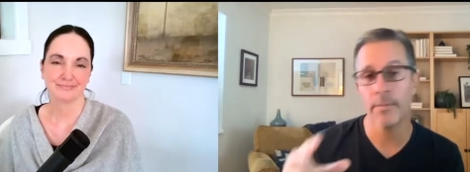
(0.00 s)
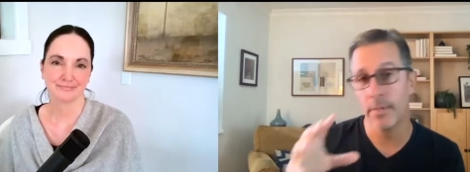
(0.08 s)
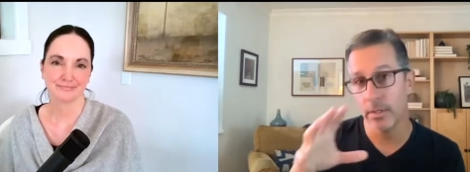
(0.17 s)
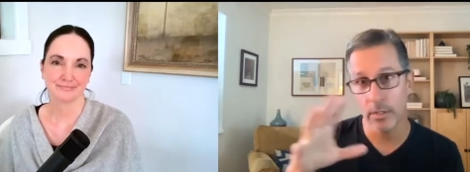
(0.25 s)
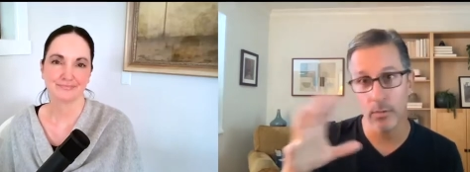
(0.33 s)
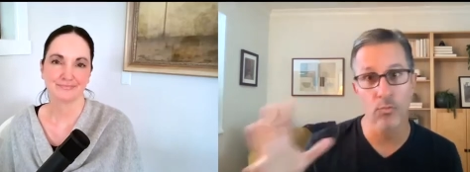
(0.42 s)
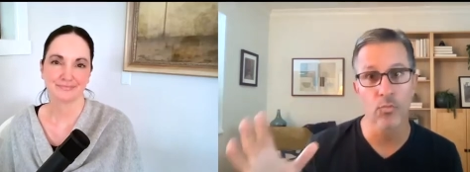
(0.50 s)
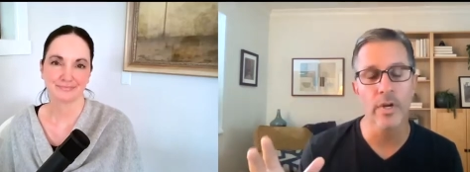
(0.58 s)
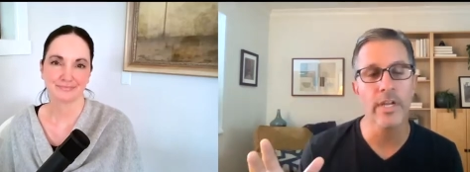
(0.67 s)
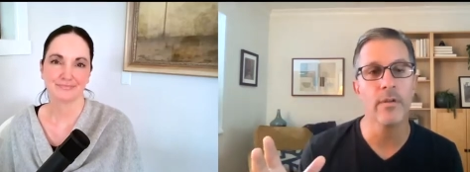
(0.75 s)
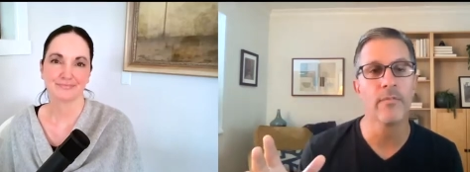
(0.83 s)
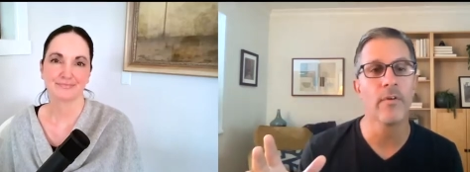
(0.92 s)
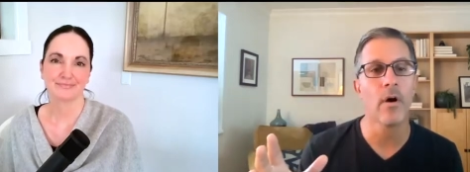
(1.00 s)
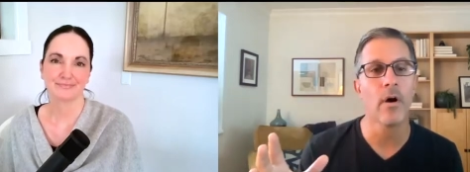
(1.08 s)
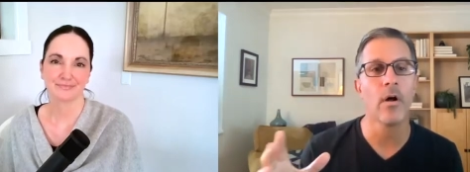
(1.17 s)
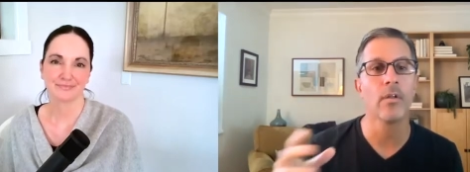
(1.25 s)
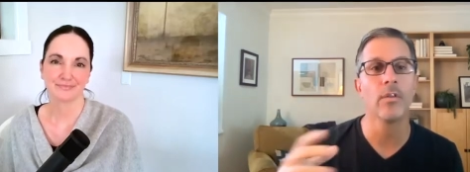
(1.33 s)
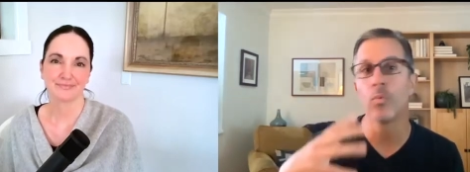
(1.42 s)
Speaker 1: I mean, it'll get rid of
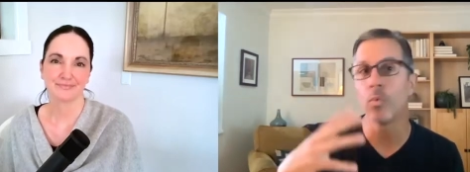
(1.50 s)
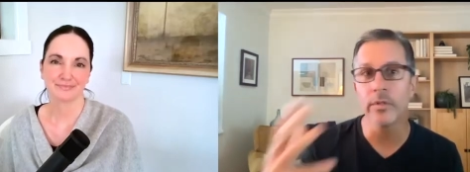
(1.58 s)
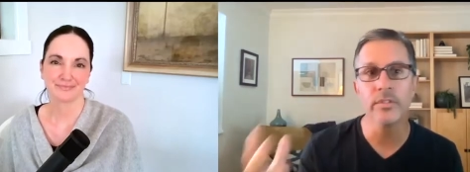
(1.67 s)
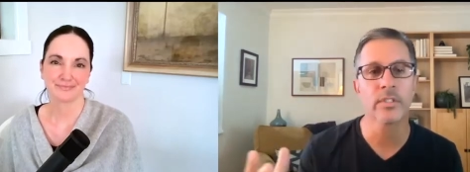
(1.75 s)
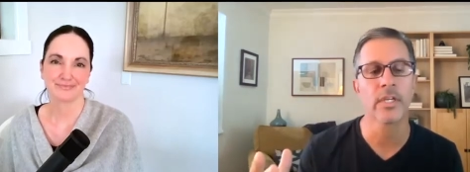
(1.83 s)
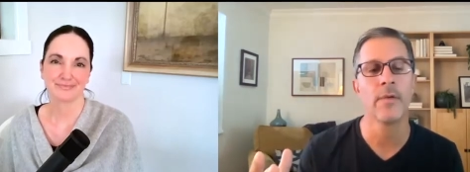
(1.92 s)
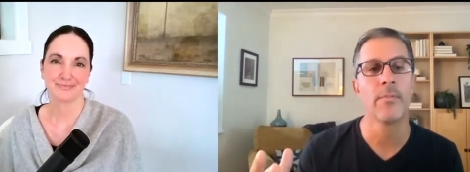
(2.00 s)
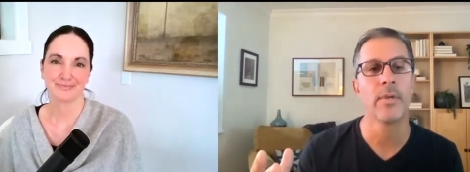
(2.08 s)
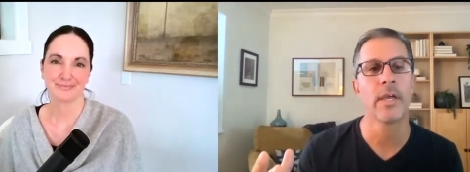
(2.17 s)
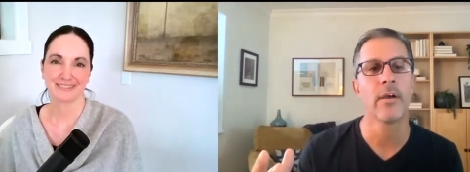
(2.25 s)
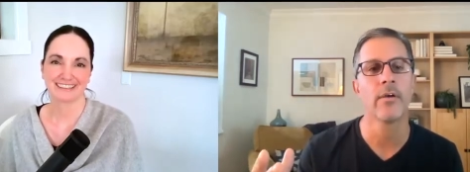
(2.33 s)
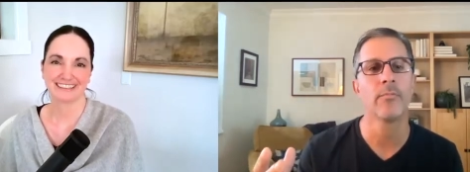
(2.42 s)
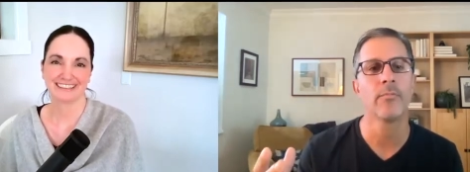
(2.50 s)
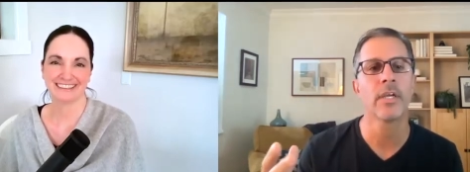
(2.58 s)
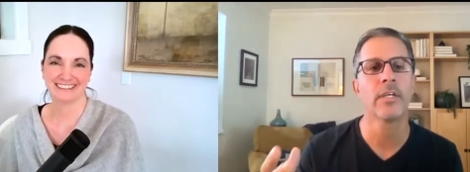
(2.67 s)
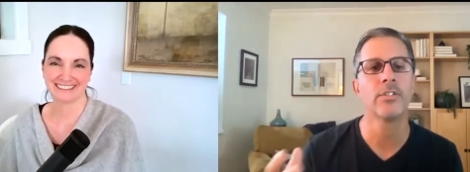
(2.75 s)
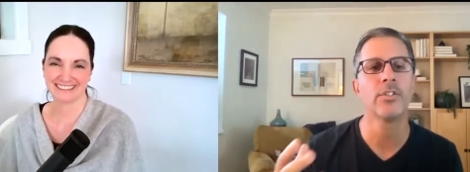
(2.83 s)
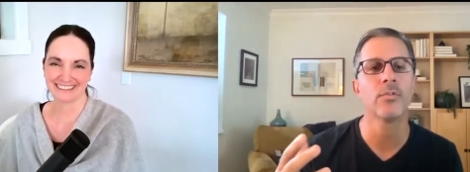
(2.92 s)
all the words coming out
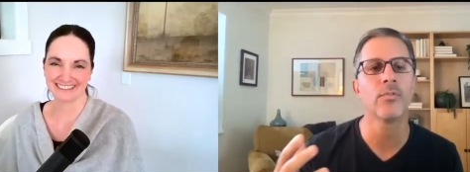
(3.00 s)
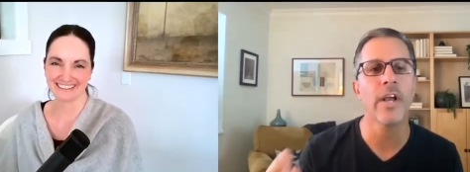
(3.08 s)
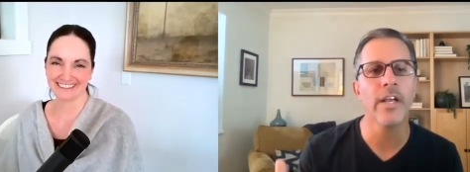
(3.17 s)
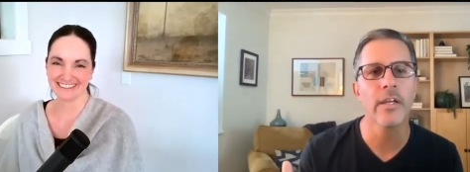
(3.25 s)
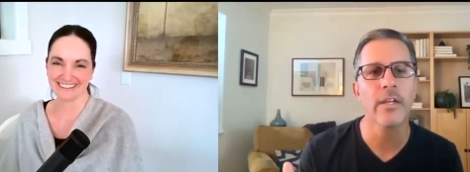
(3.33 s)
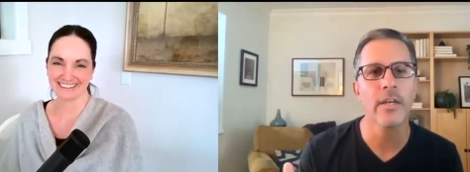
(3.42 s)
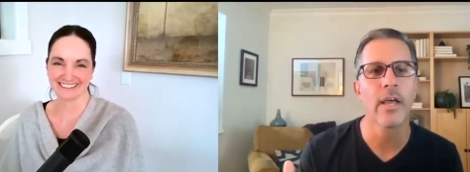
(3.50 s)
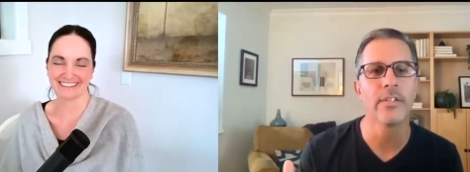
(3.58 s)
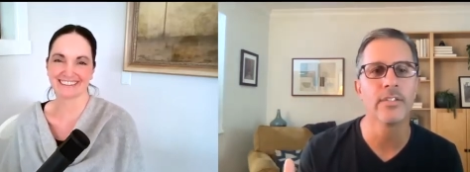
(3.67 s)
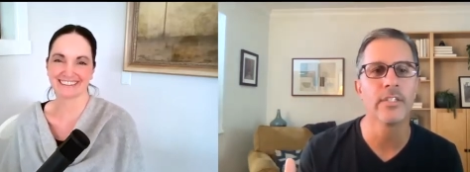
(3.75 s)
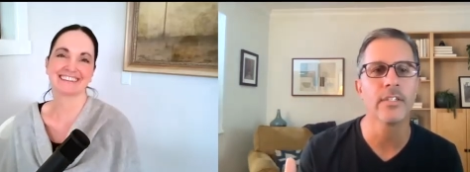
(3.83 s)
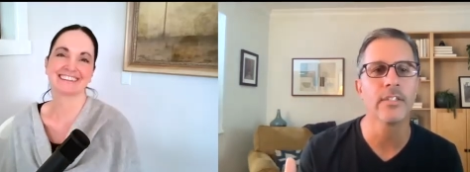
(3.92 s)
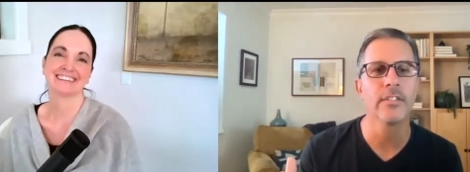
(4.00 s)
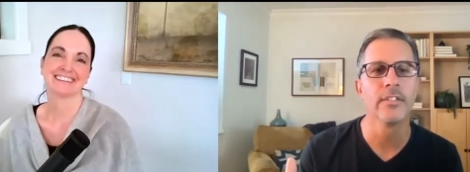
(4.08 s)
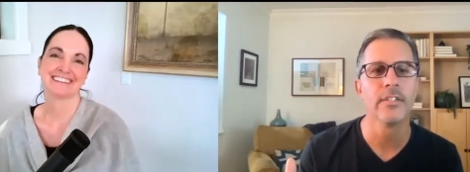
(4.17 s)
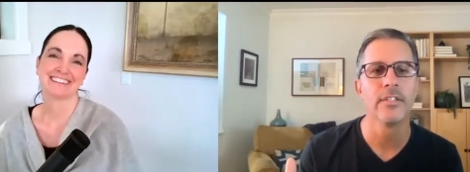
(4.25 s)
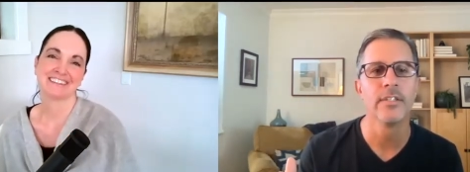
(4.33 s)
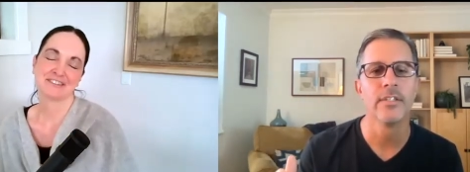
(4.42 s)
because you're recognizing
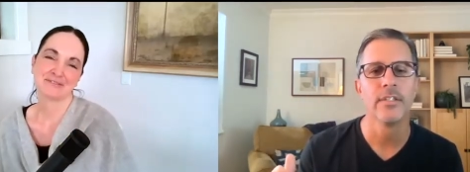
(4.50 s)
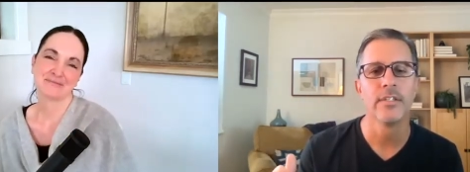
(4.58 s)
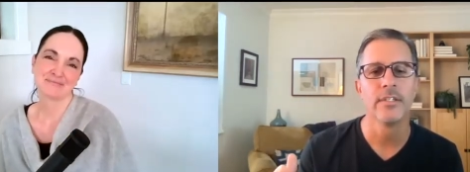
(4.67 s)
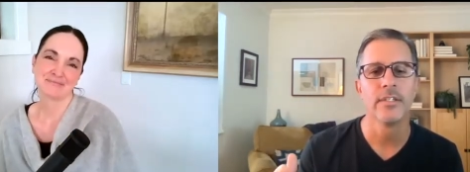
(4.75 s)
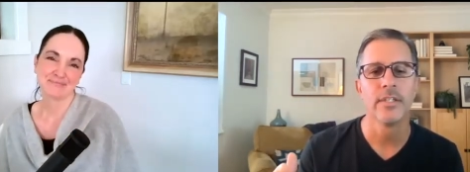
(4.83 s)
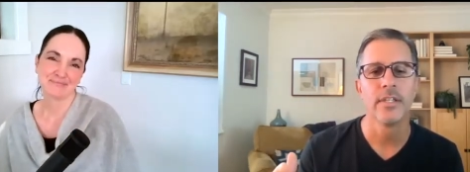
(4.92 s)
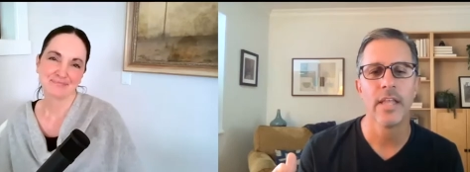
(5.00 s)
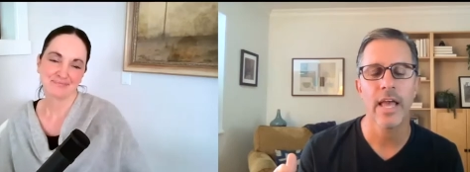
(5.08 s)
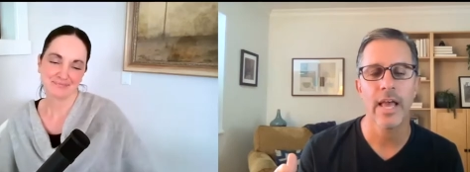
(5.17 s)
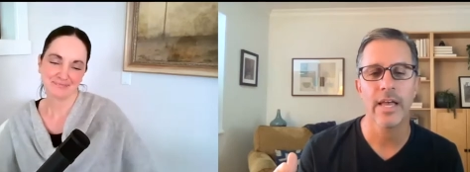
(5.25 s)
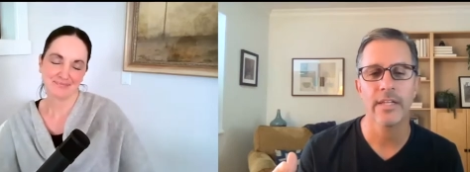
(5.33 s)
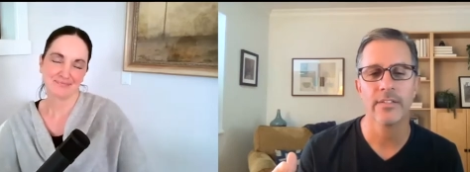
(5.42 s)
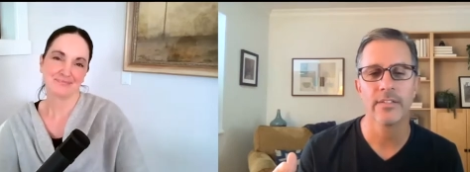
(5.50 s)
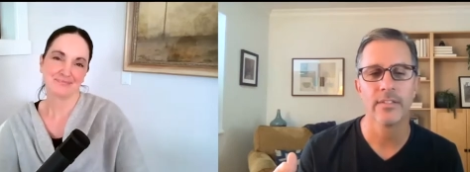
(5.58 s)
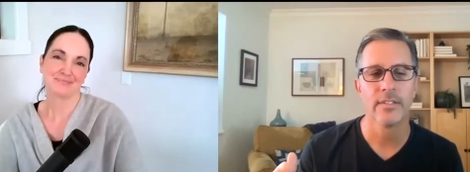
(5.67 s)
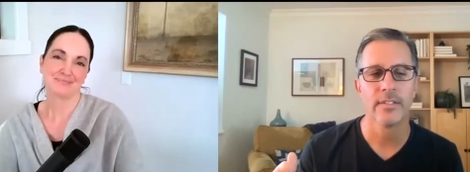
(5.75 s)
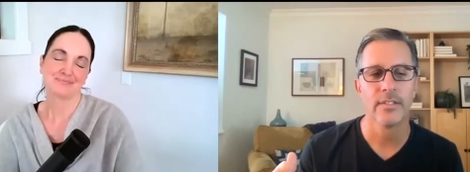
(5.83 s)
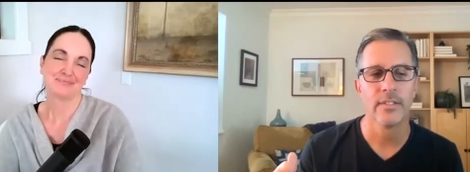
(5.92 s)
that
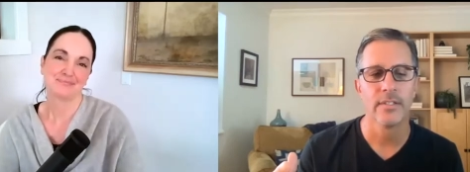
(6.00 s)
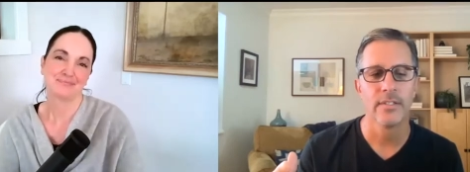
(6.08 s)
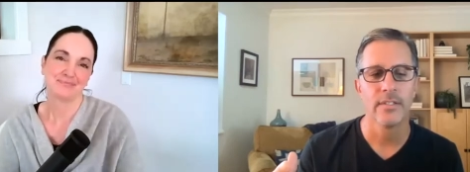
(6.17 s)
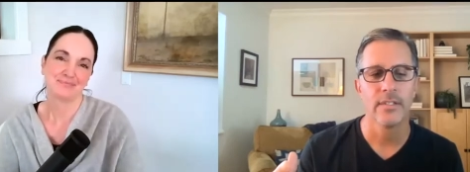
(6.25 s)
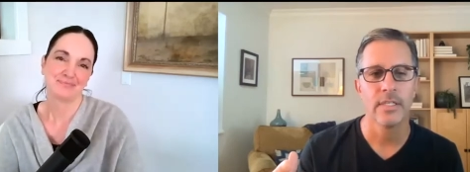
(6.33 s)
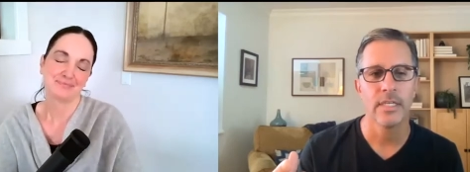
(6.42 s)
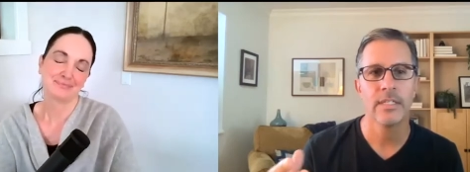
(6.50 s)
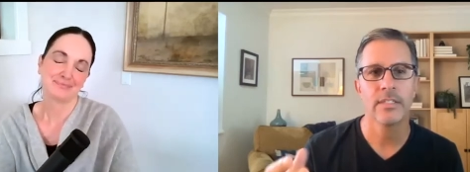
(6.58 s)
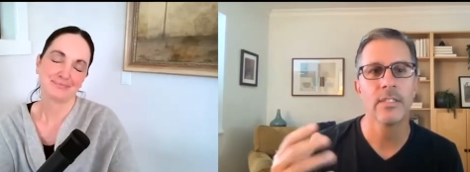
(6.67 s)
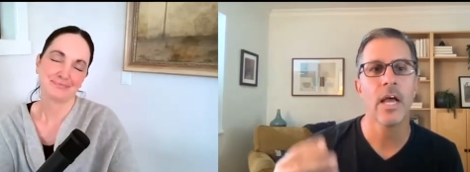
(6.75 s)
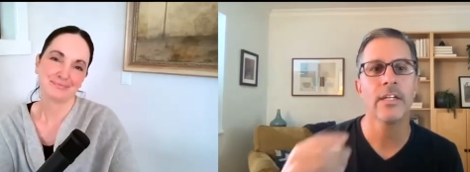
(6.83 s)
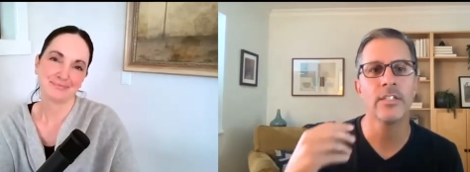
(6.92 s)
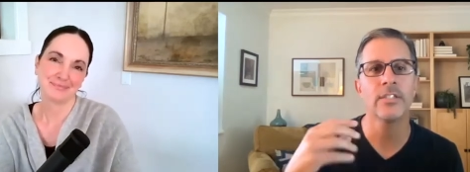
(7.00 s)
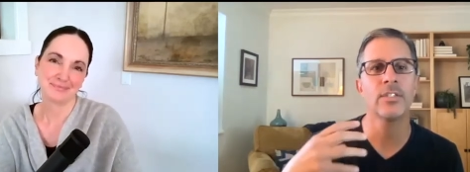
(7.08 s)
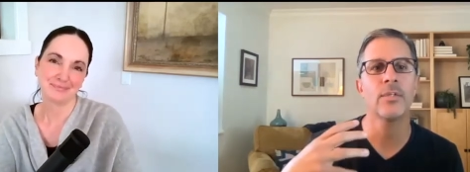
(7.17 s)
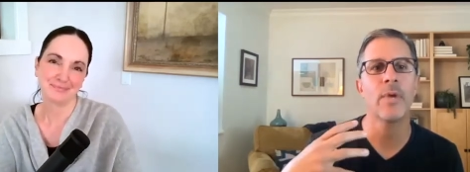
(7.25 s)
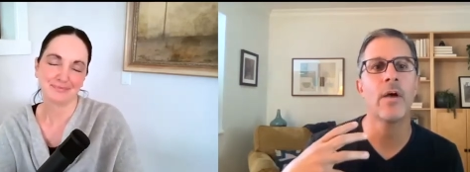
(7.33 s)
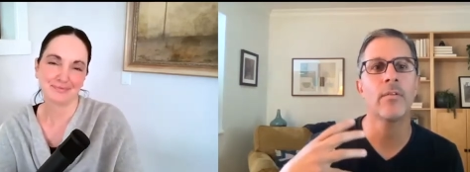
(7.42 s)
it's not just
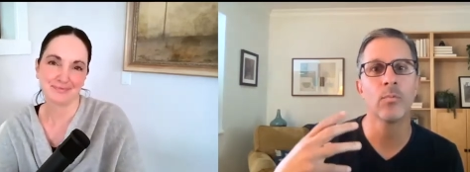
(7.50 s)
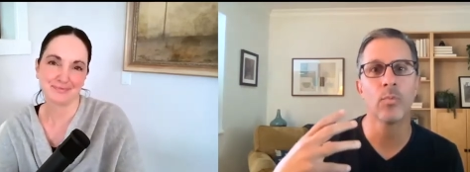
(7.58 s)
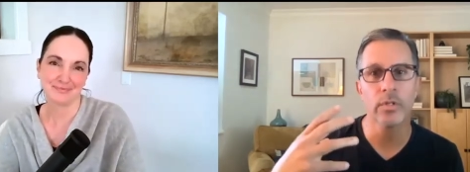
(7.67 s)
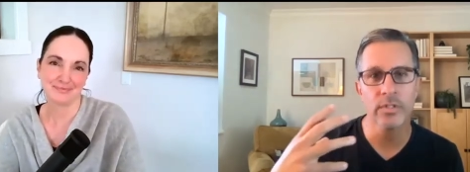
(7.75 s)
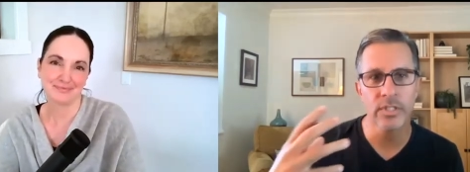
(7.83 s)
about the words